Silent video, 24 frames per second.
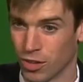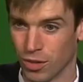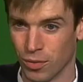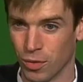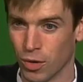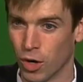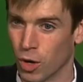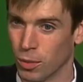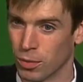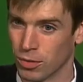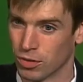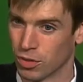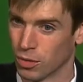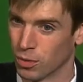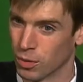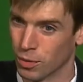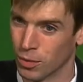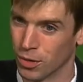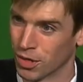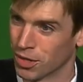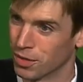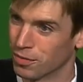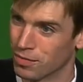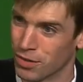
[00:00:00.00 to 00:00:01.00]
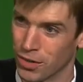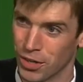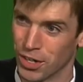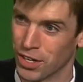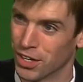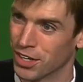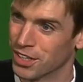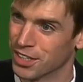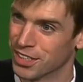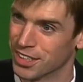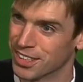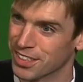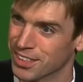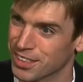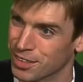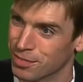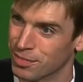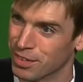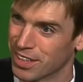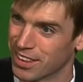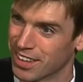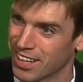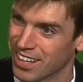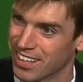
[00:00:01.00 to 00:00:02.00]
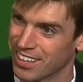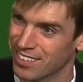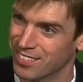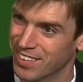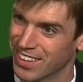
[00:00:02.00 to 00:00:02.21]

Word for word: so. We're hoping okay. so. We're working very hard to, to make that,